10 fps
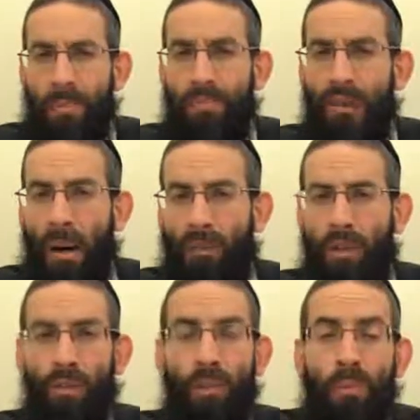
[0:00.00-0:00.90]

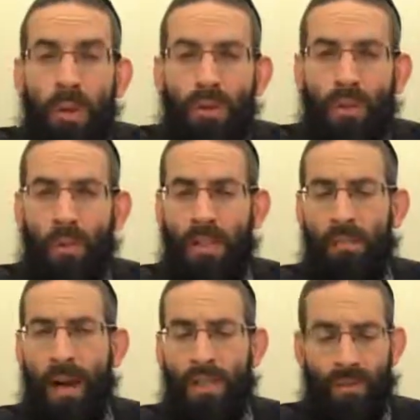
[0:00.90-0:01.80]
properly removed the tumas
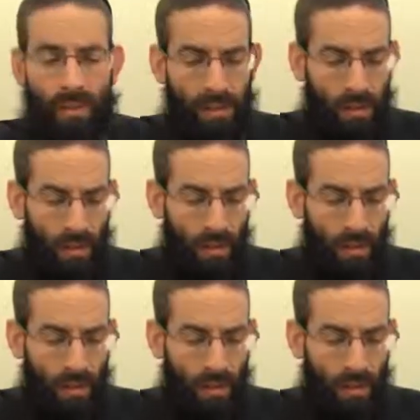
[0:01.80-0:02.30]
and meisers.